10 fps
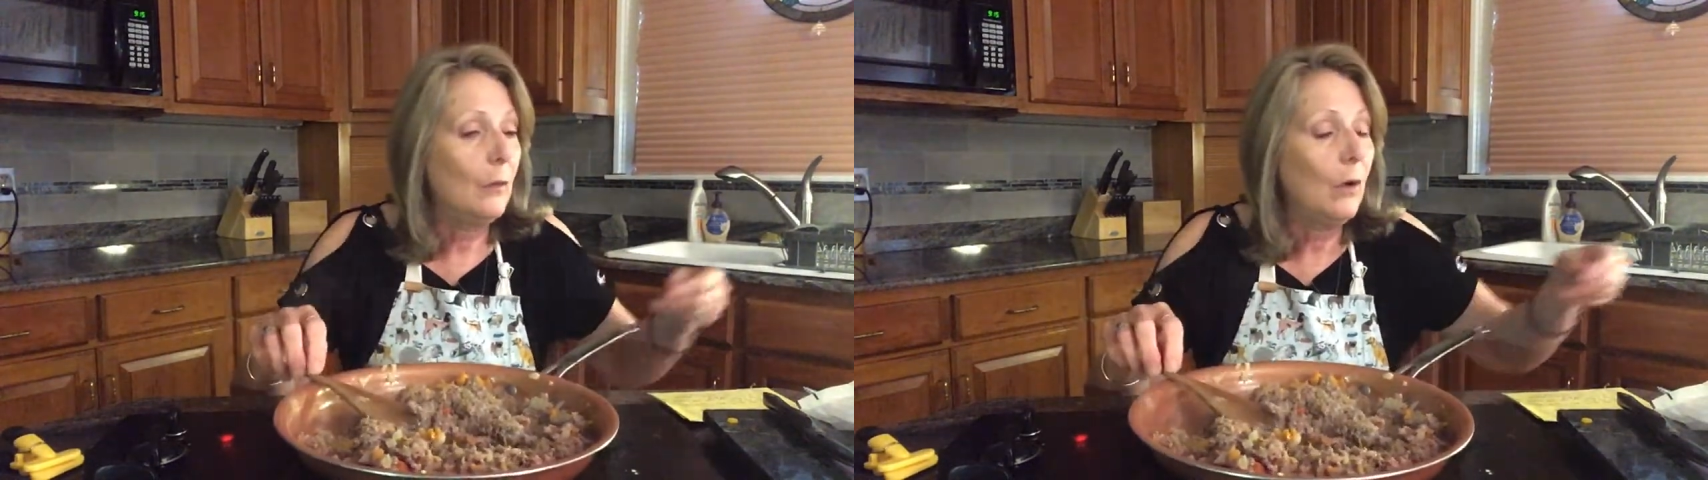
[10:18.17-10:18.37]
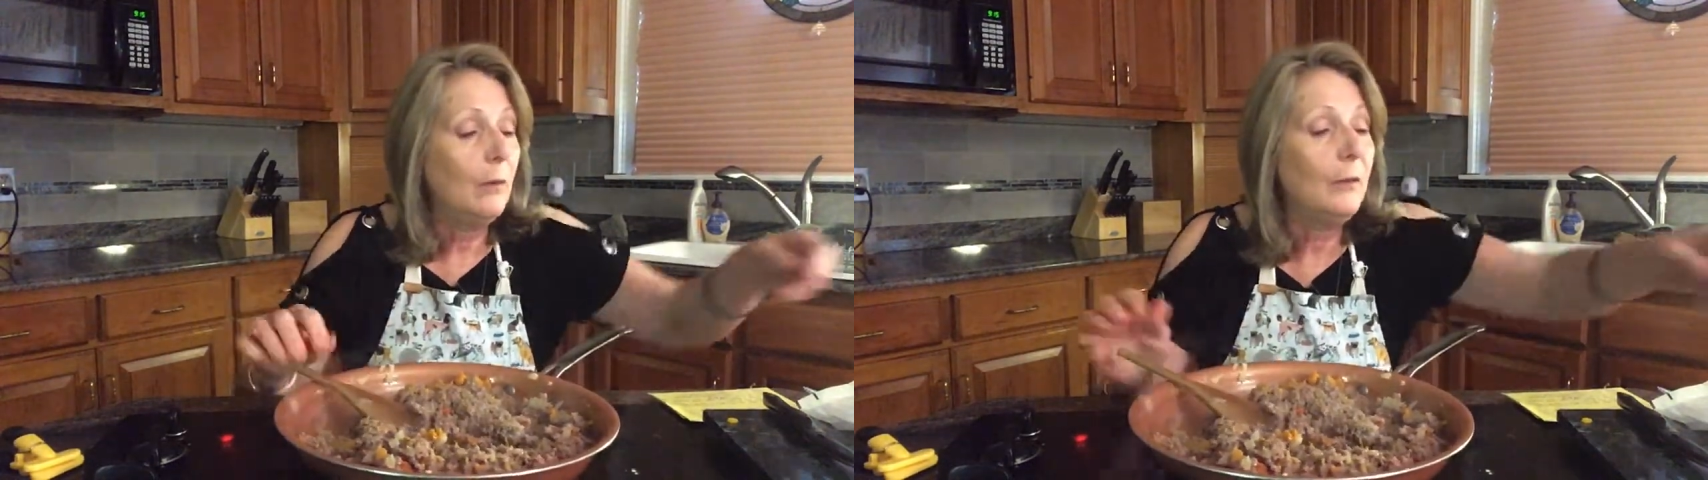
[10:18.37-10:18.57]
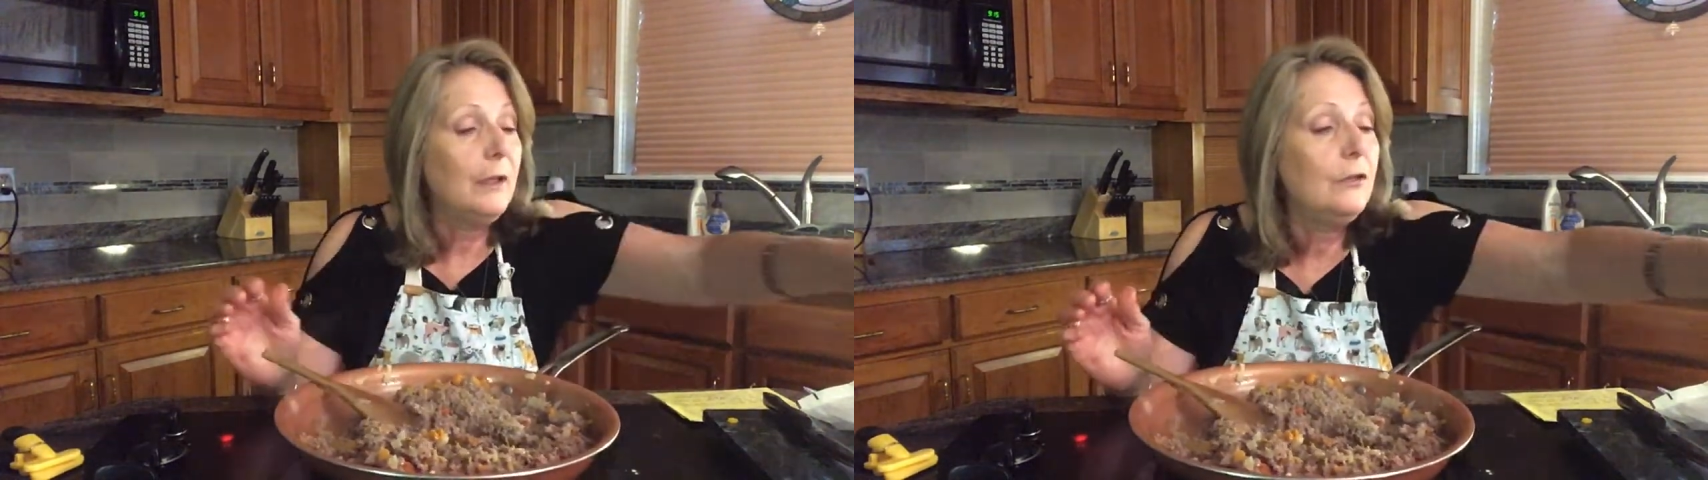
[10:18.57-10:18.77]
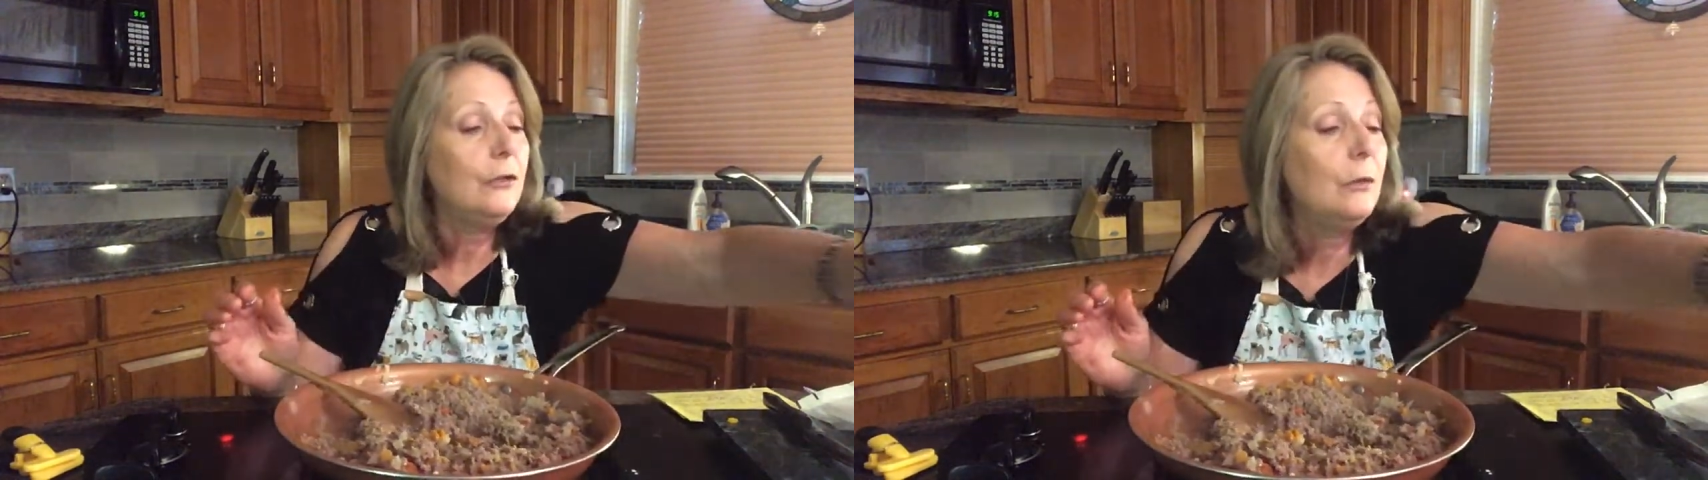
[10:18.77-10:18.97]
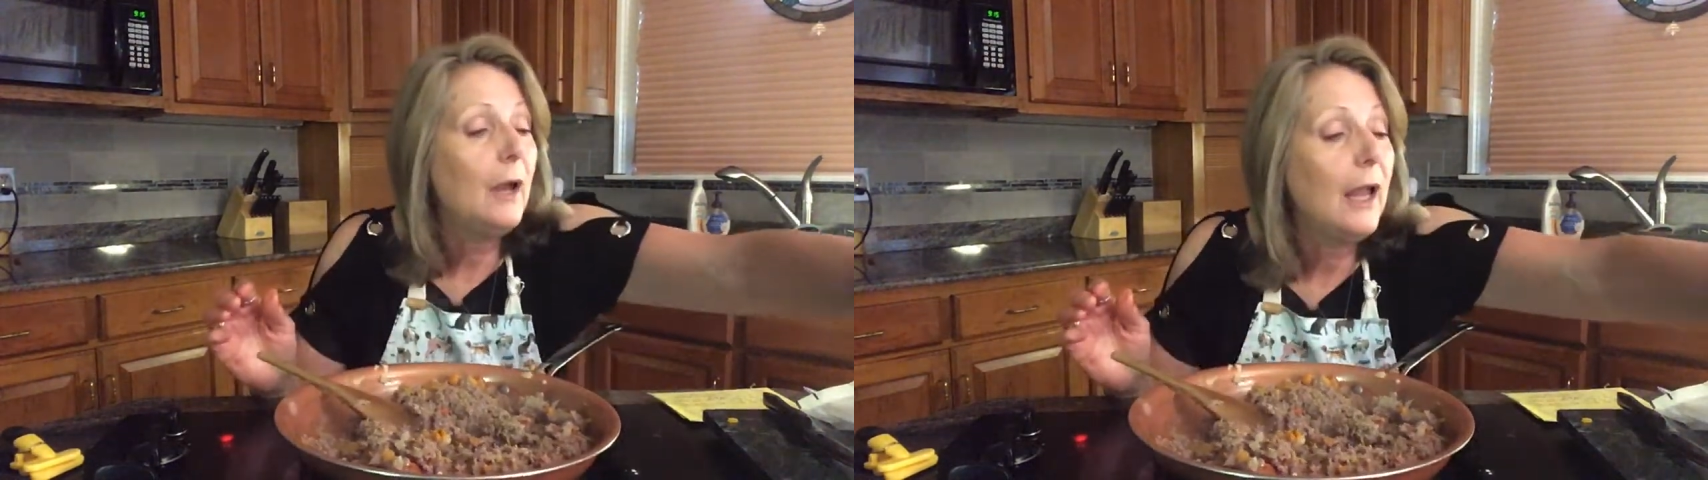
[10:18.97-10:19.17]
want me
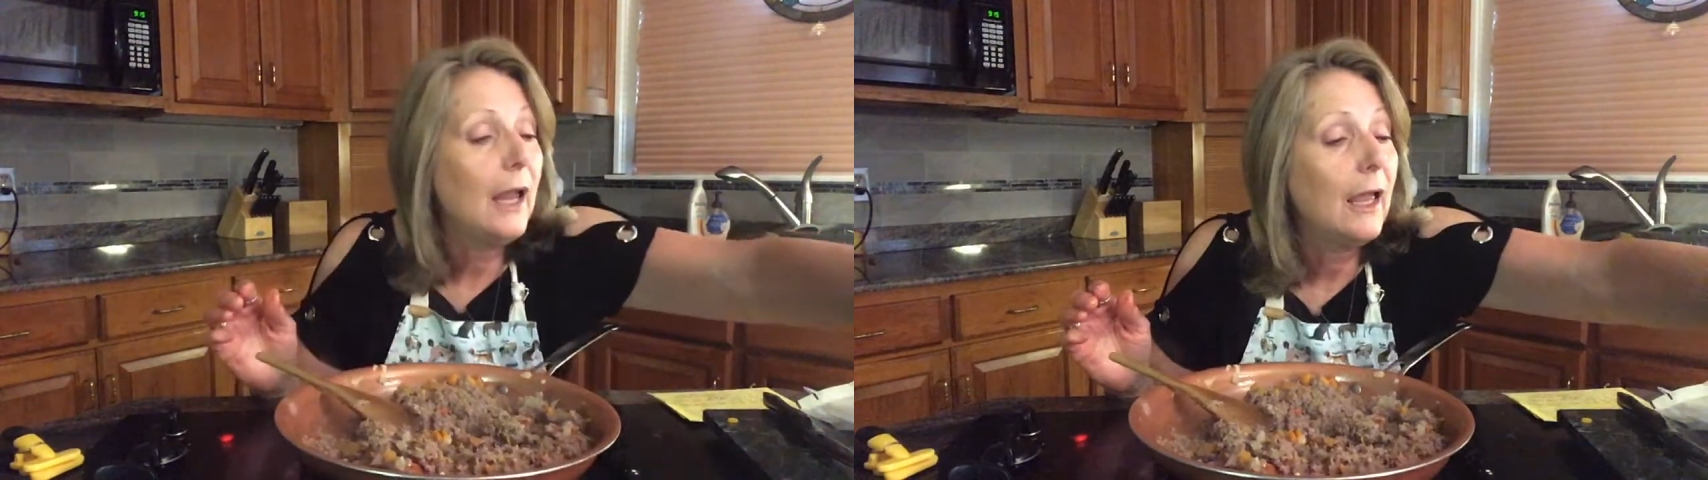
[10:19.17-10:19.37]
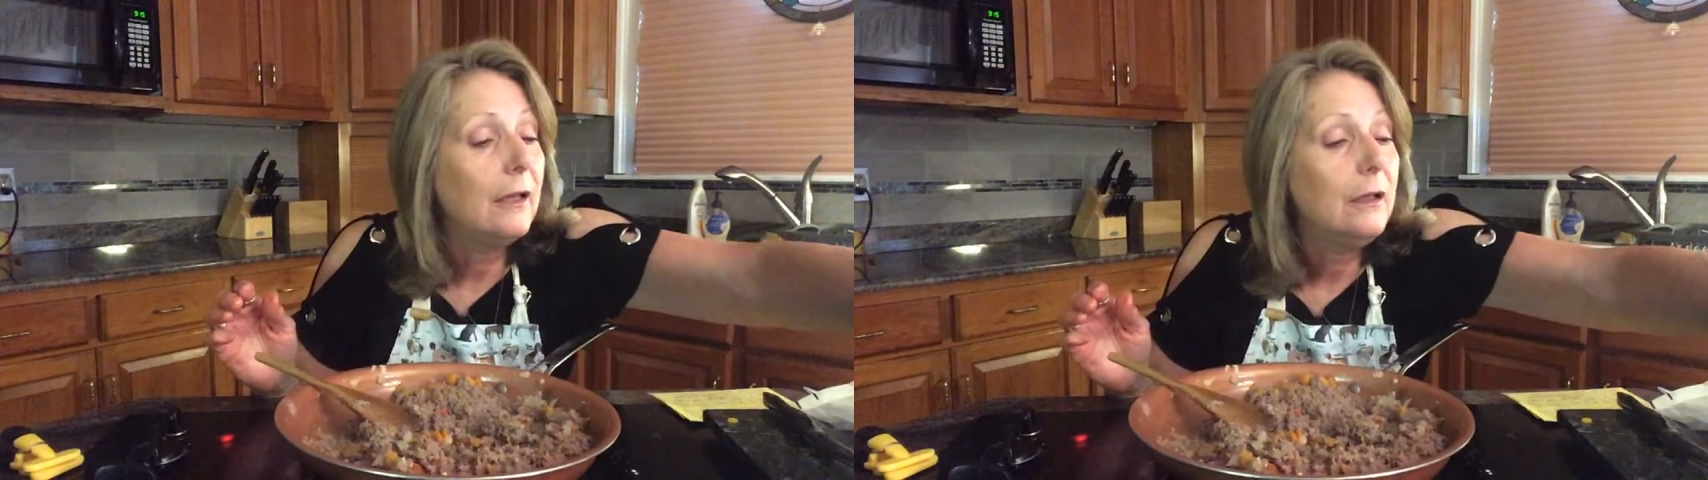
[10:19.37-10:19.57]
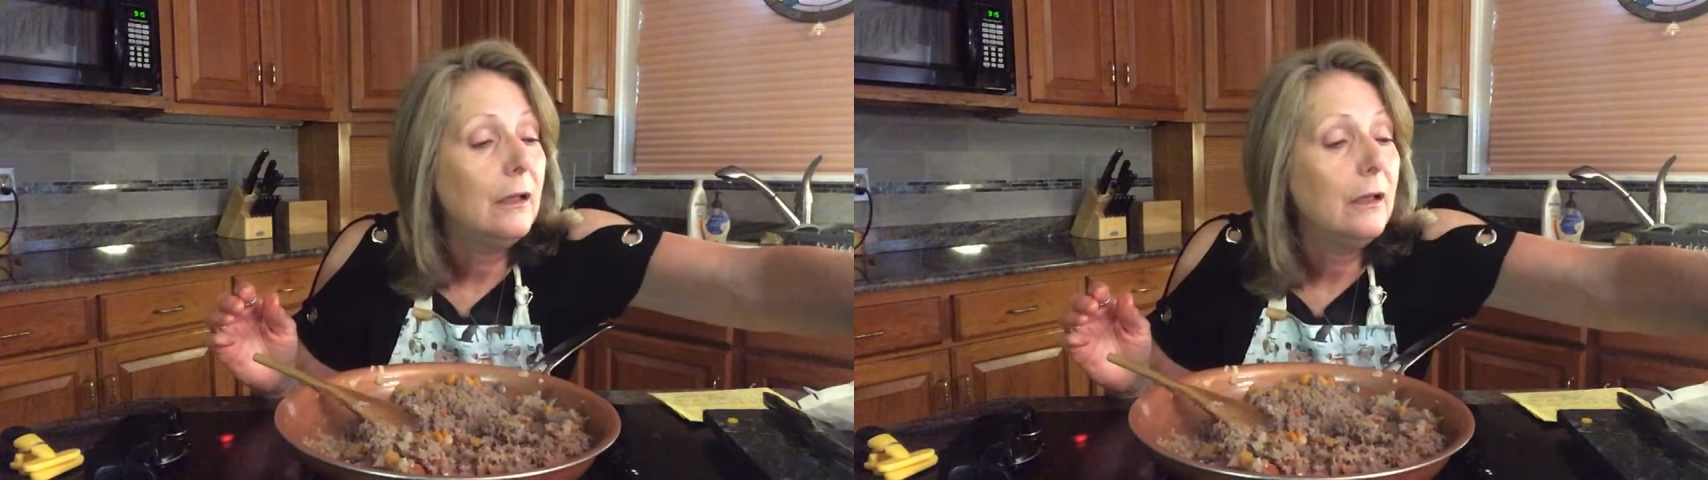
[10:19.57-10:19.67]
to add